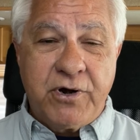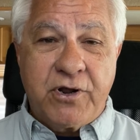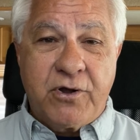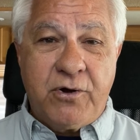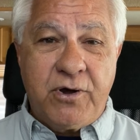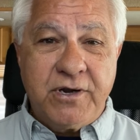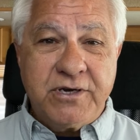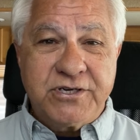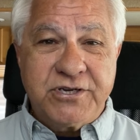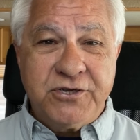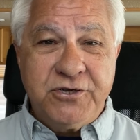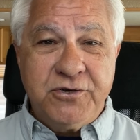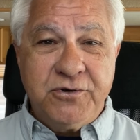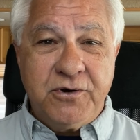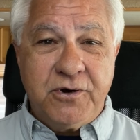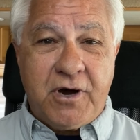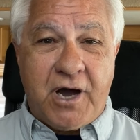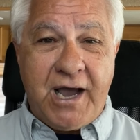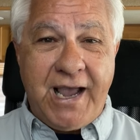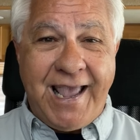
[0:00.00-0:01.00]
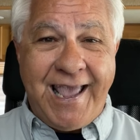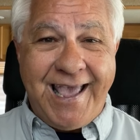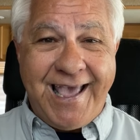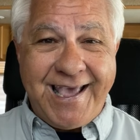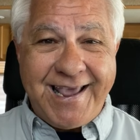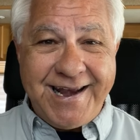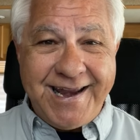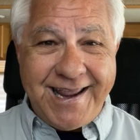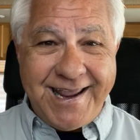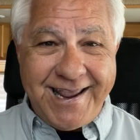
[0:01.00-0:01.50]
we're going to
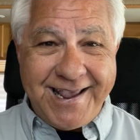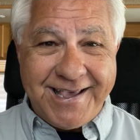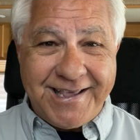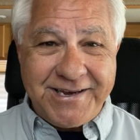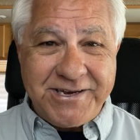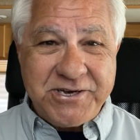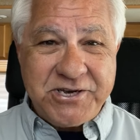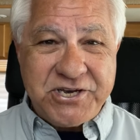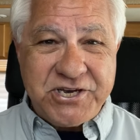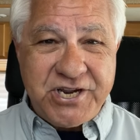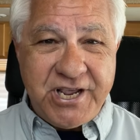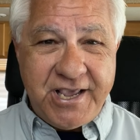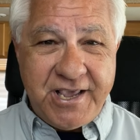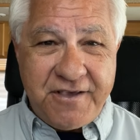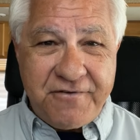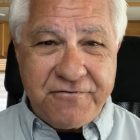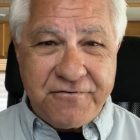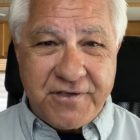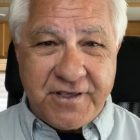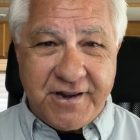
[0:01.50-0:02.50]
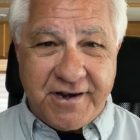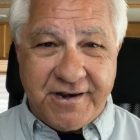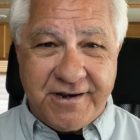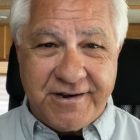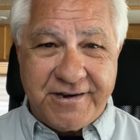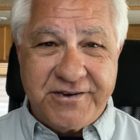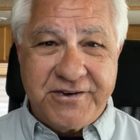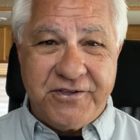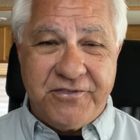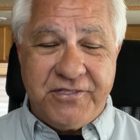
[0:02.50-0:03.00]
add in
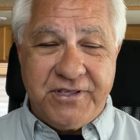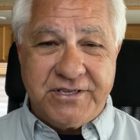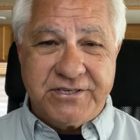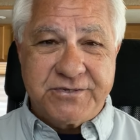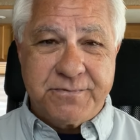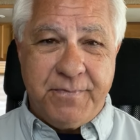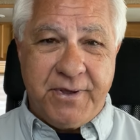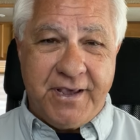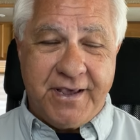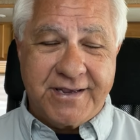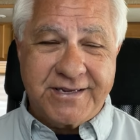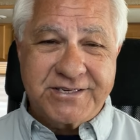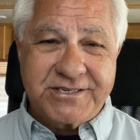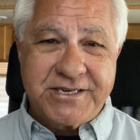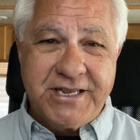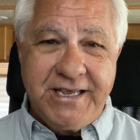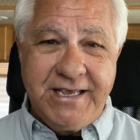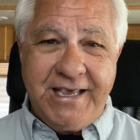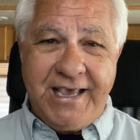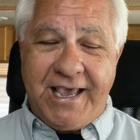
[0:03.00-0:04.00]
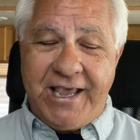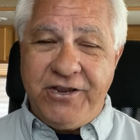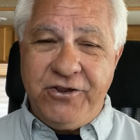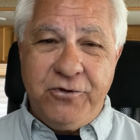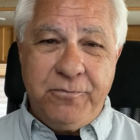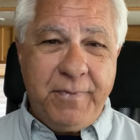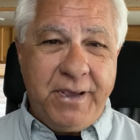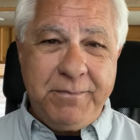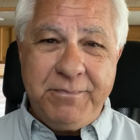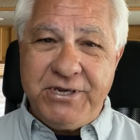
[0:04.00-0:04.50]
Tiffin to this mix. And
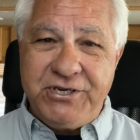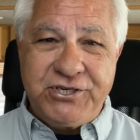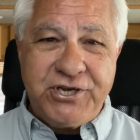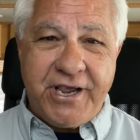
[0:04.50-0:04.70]
you may be